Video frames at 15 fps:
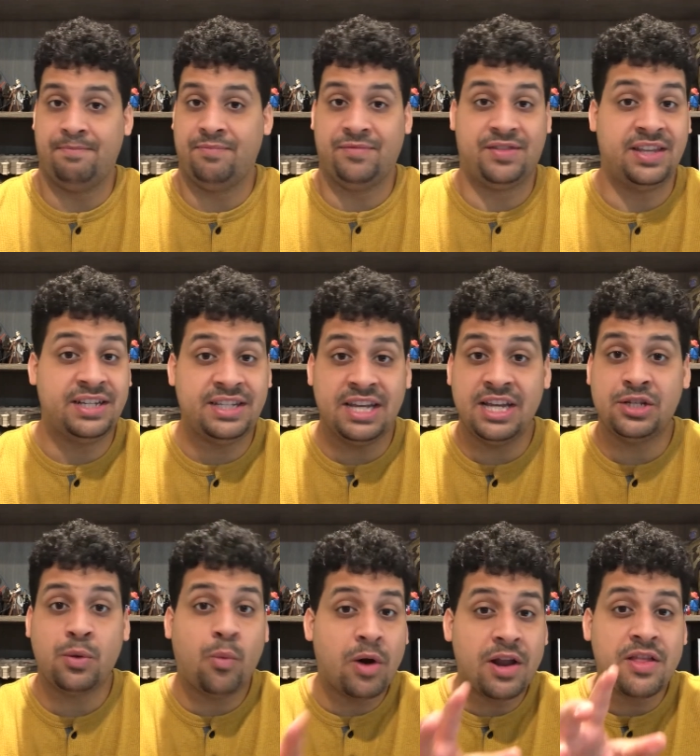This is
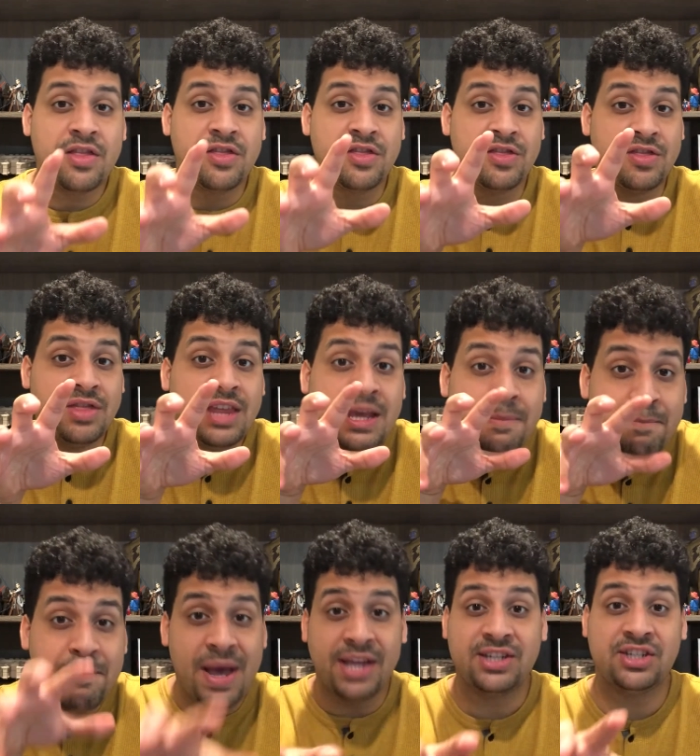one of the
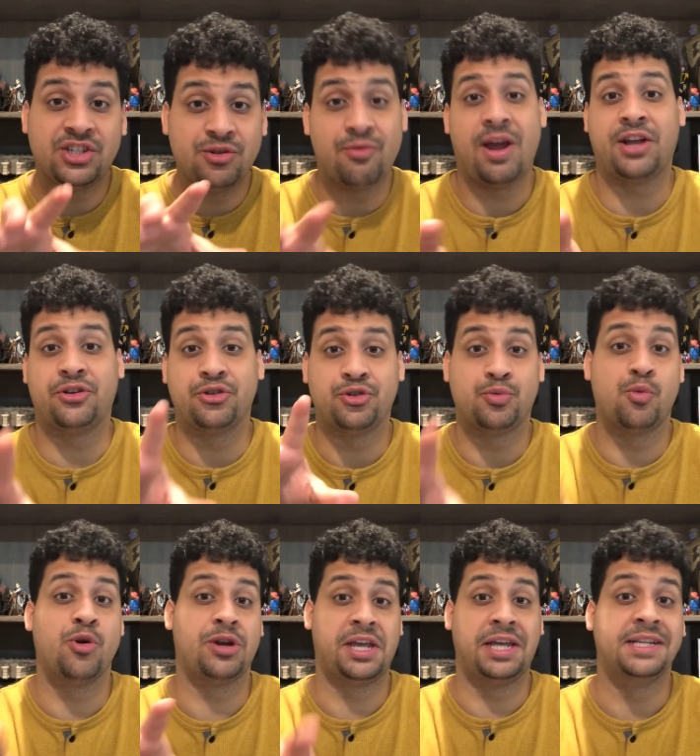best directors
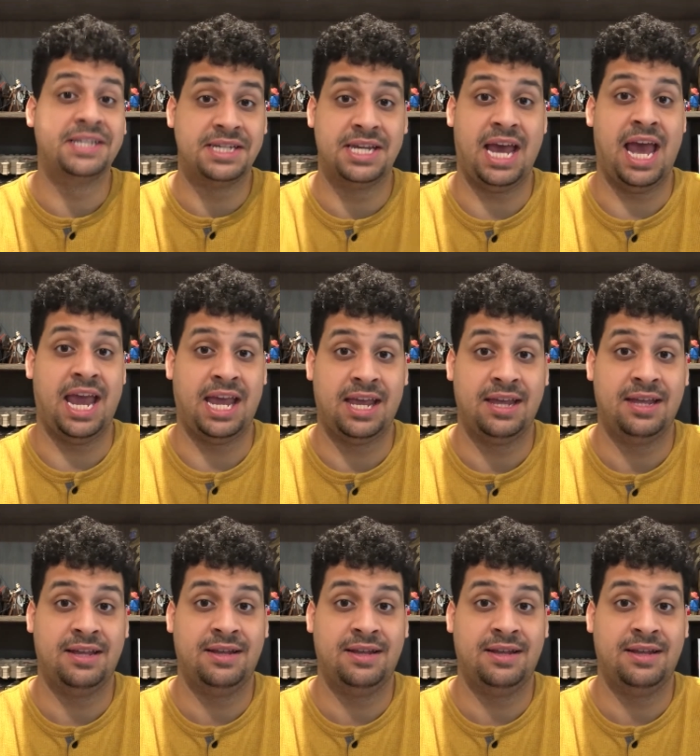working today.